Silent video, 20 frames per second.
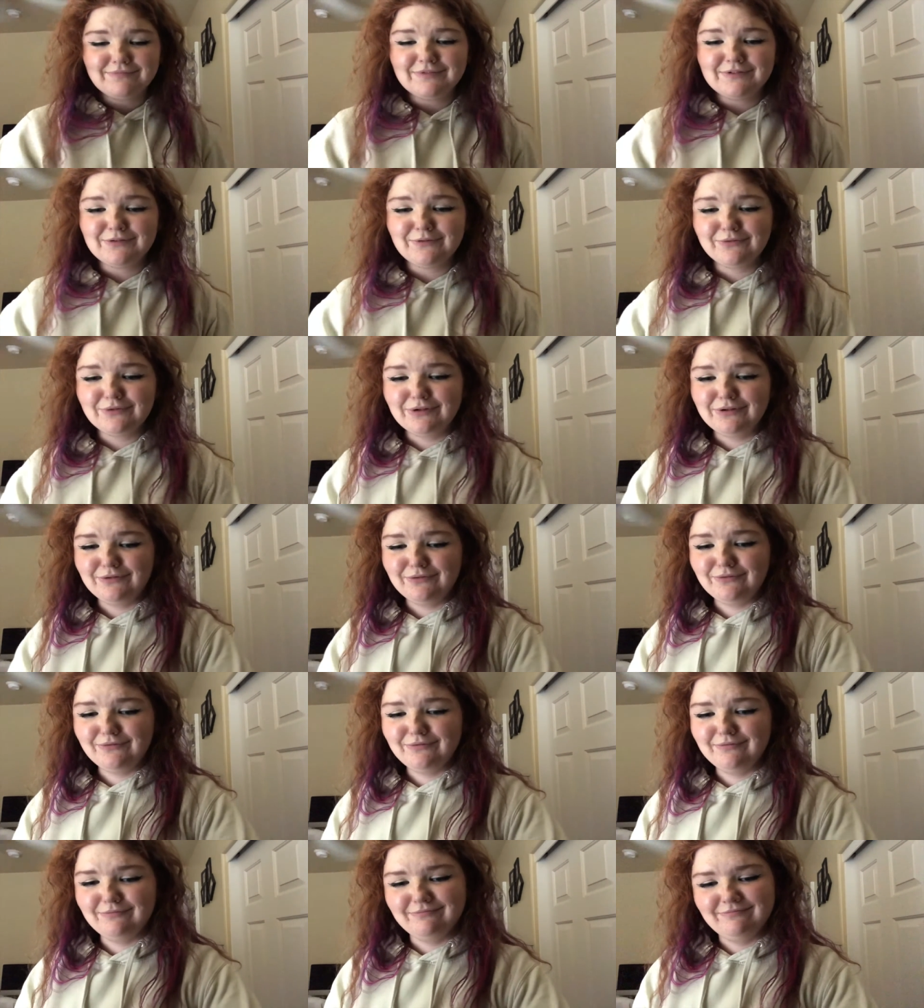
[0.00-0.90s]
So
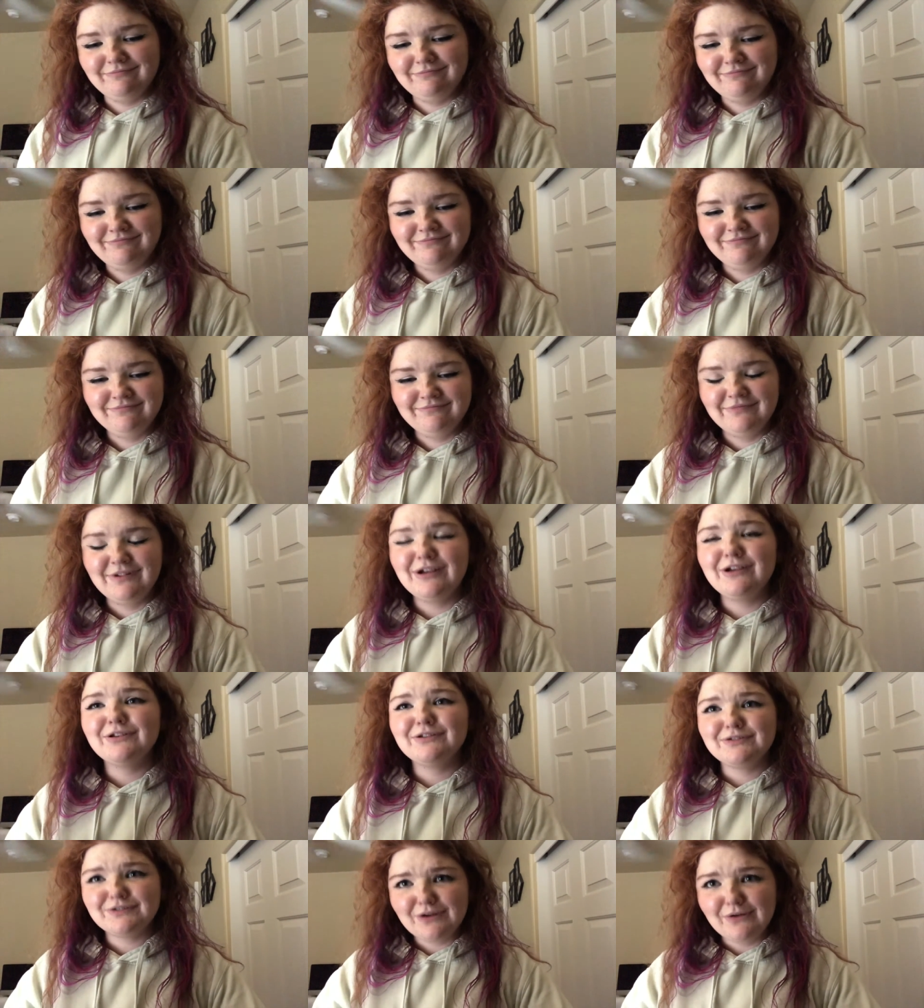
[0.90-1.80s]
cute.
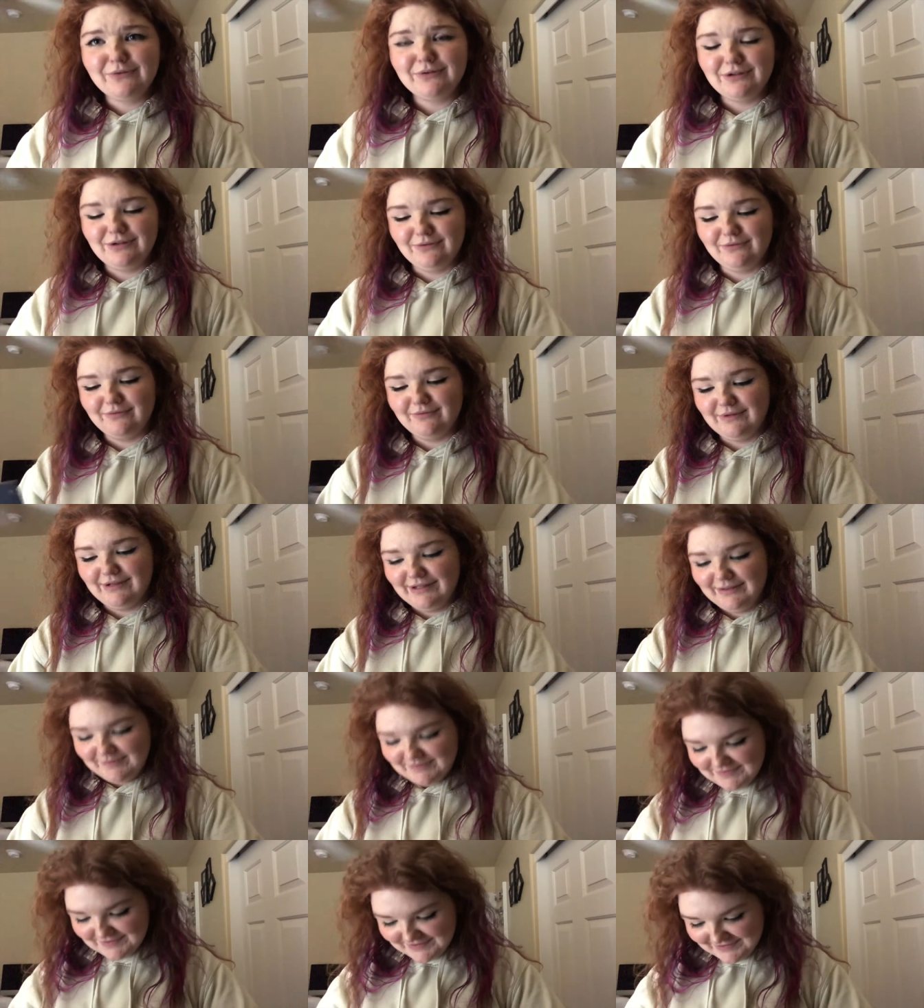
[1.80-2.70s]
So cute.
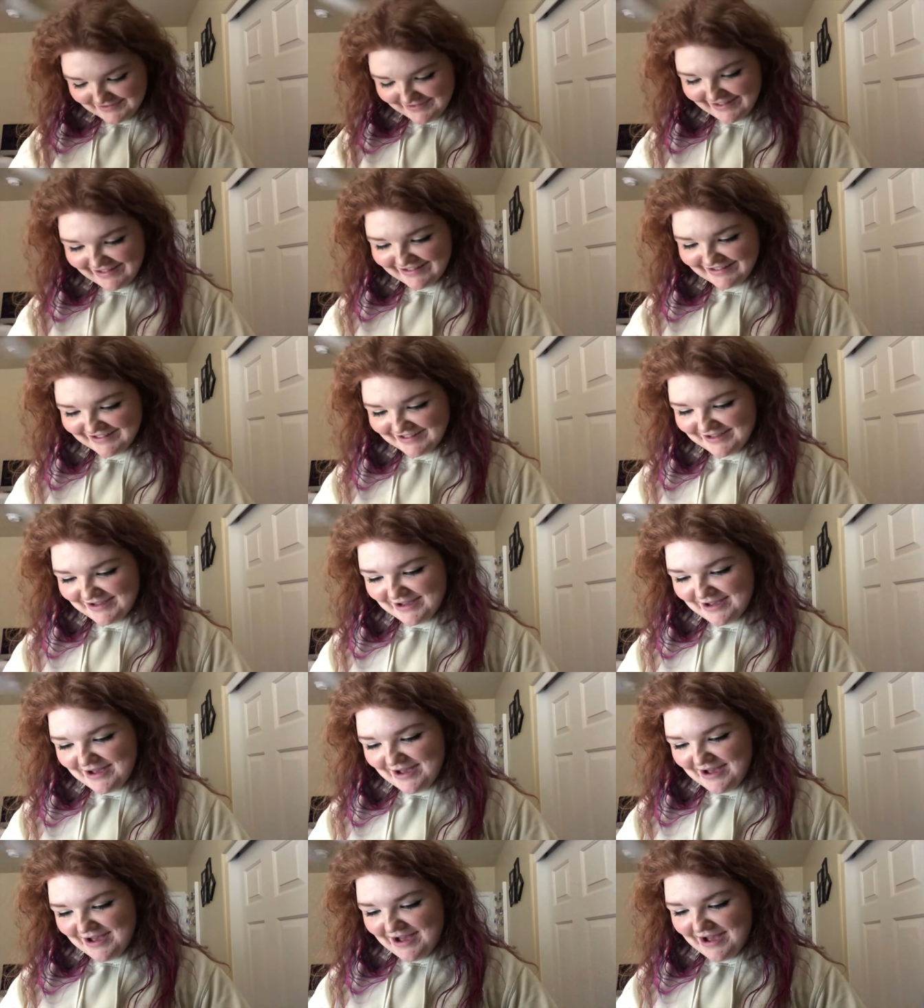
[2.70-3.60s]
I'm like,
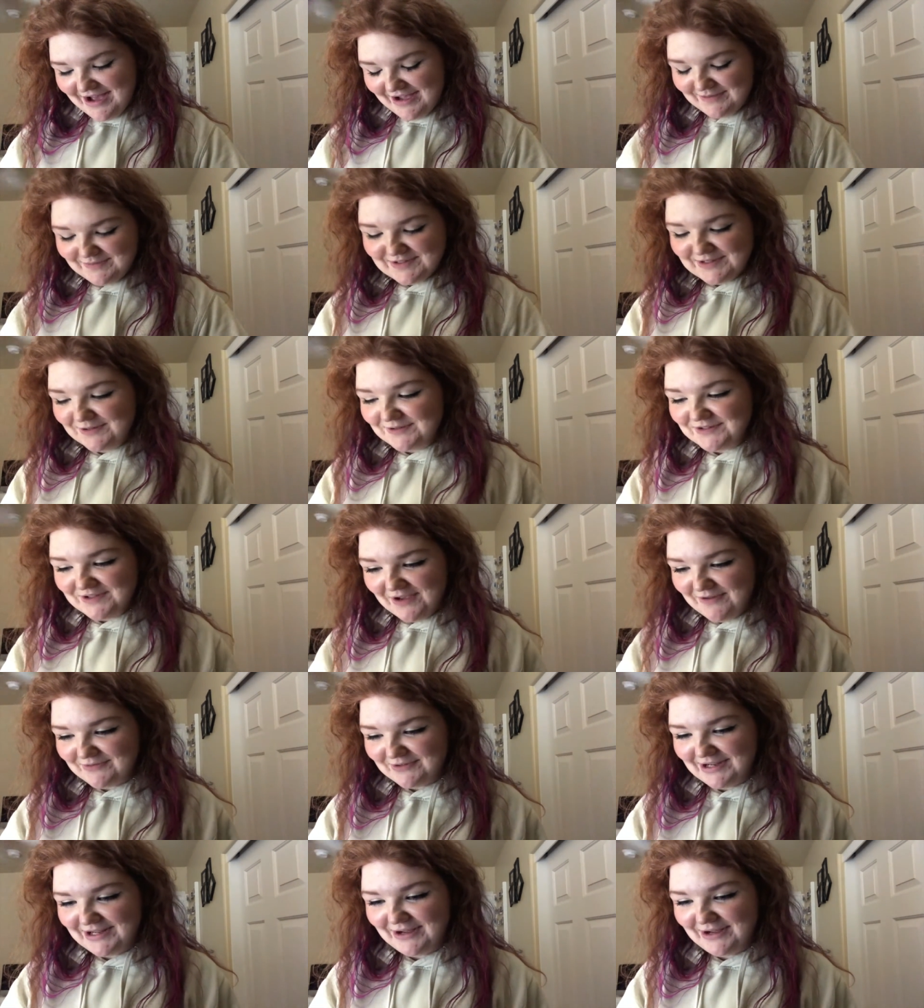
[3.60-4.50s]
I'm so
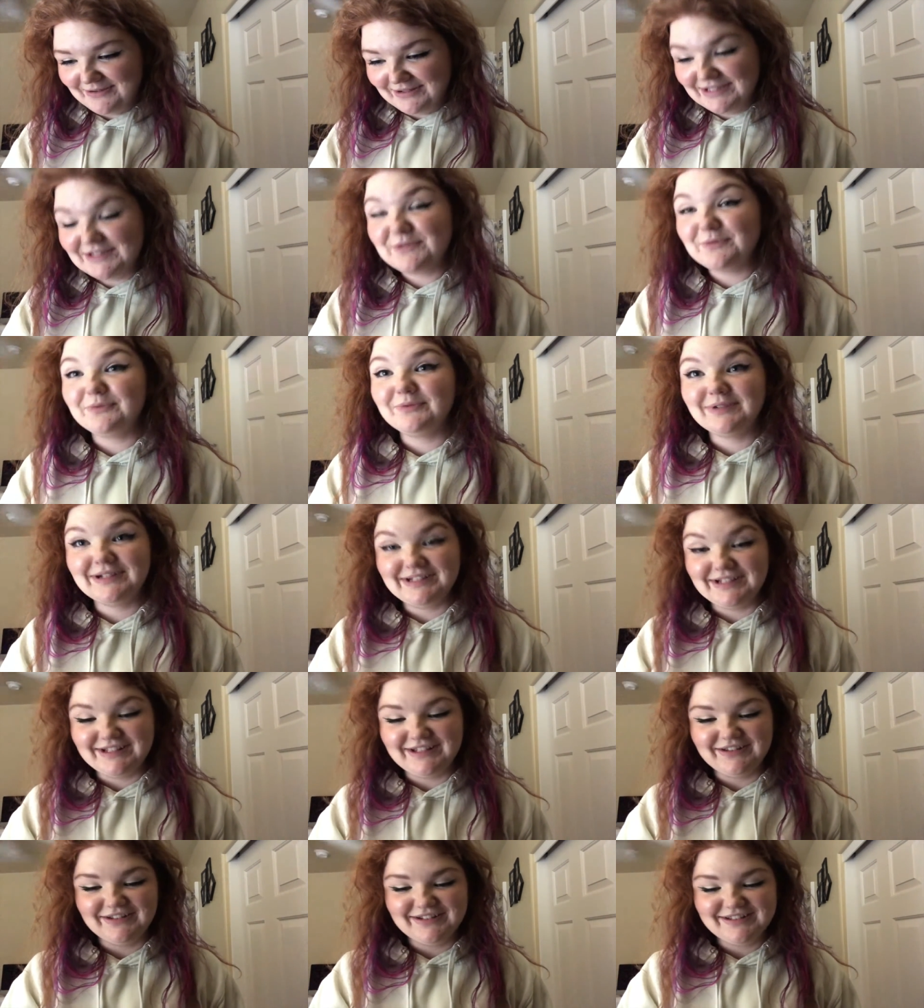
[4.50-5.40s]
soft right now. It's
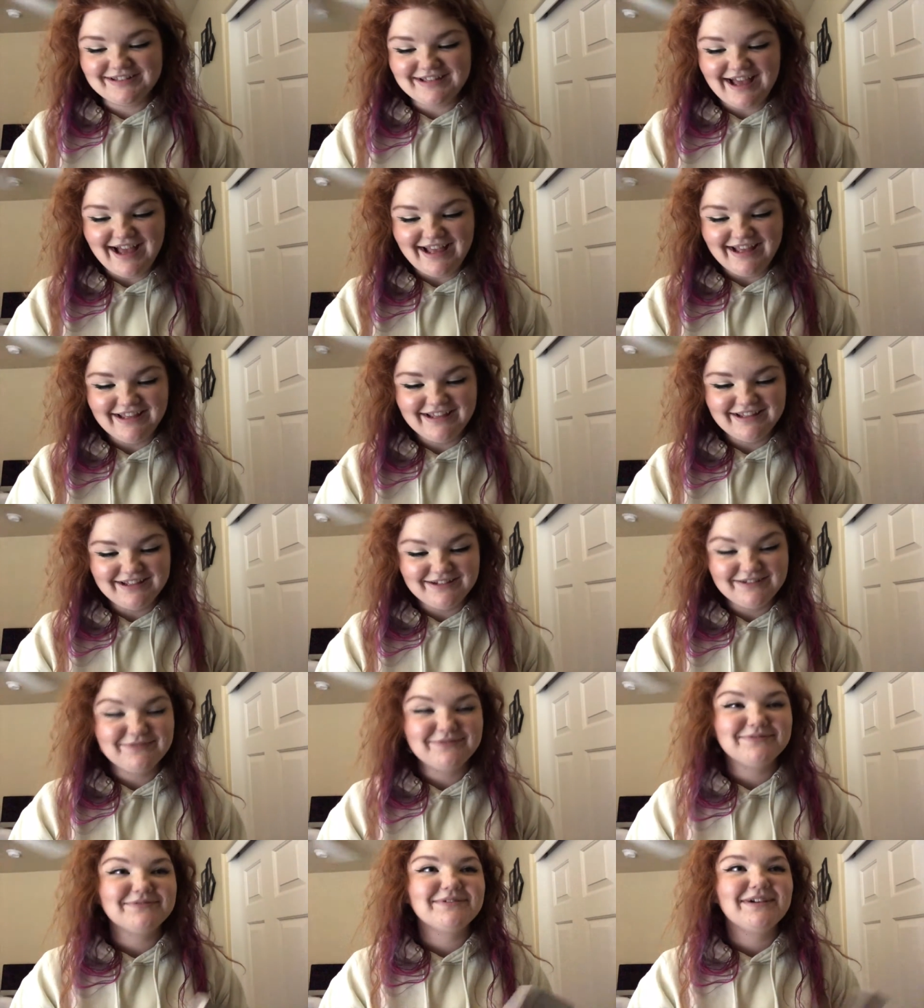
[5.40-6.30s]
ridiculous. I
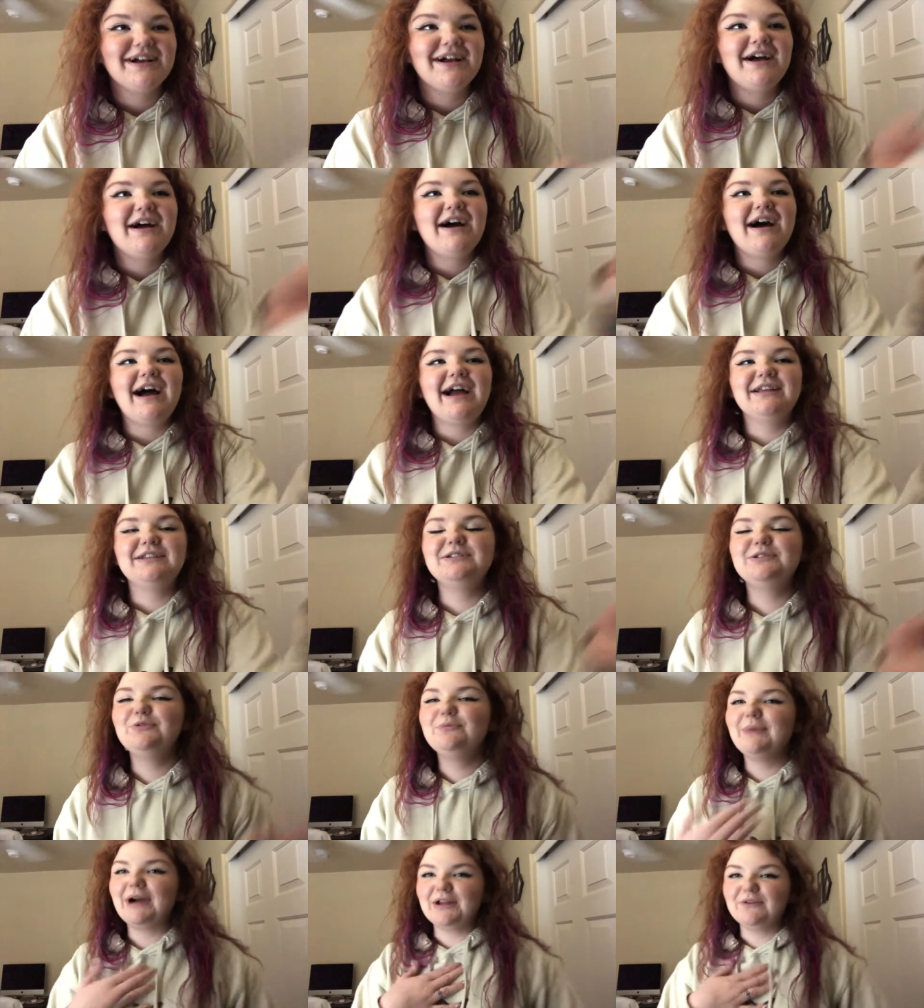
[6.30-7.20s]
I had to
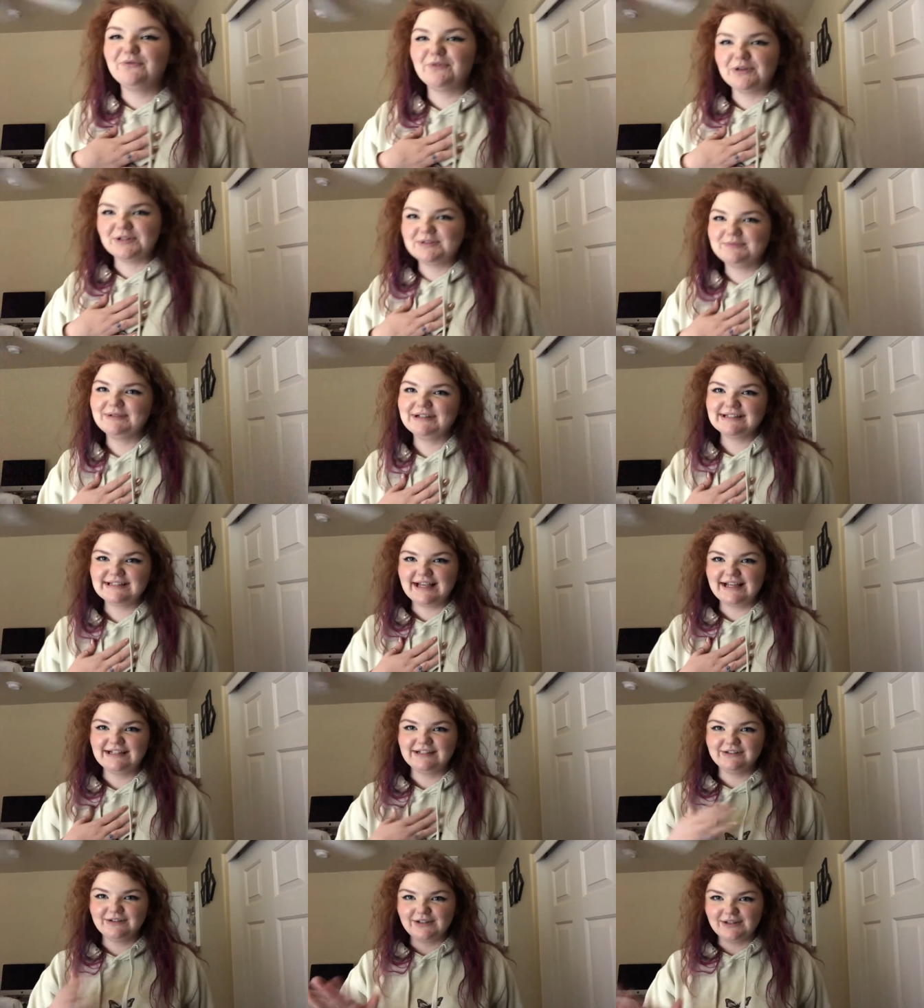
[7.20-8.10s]
do mine first because I
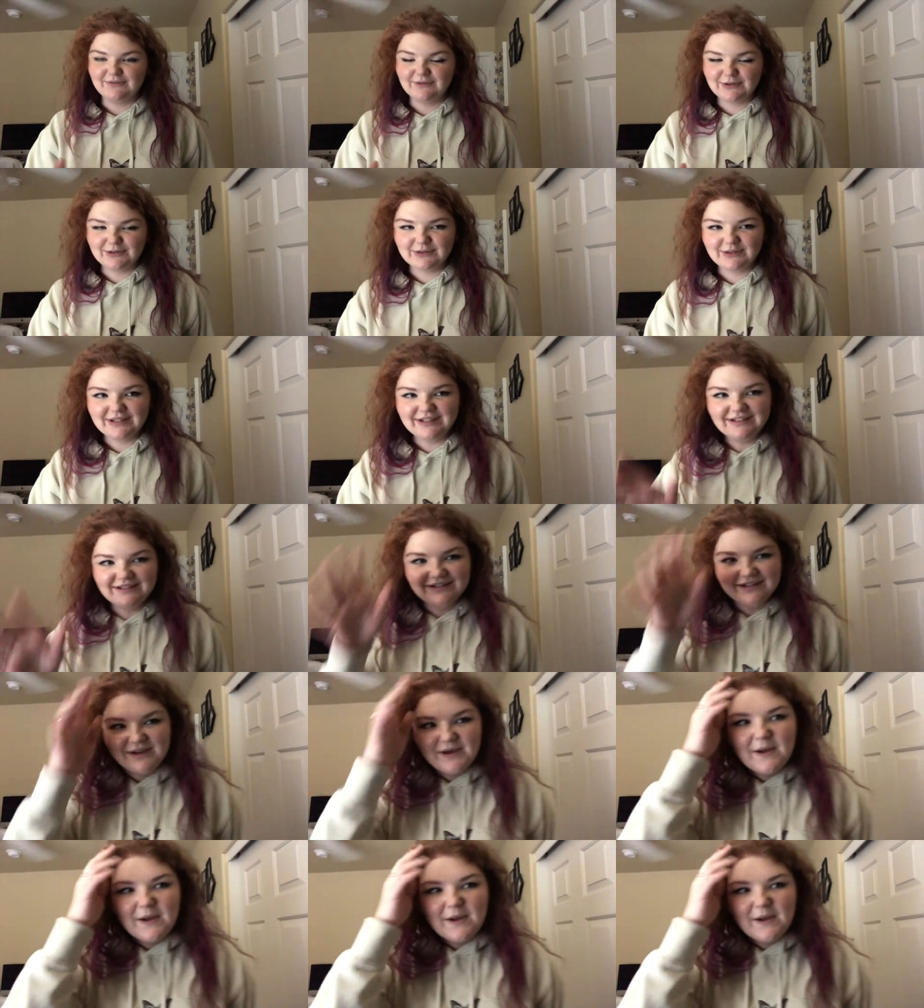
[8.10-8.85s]
had to leave early.